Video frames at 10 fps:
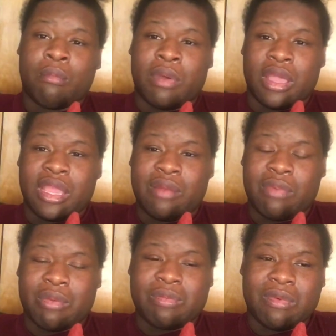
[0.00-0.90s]
but
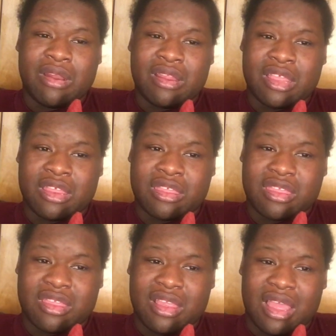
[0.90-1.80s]
anyway, we went on this
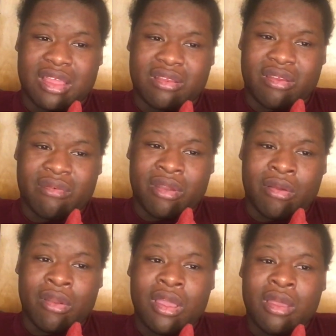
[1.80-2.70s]
like dirt
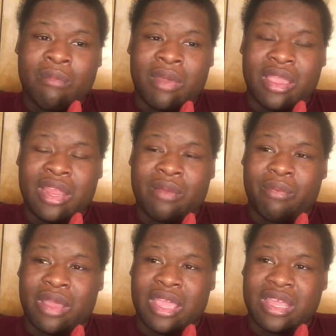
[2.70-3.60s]
road. But
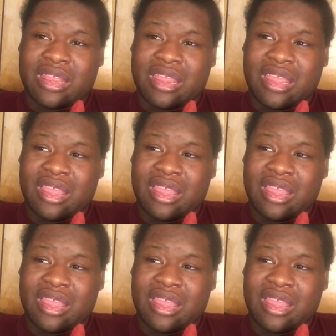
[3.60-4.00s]
anyways,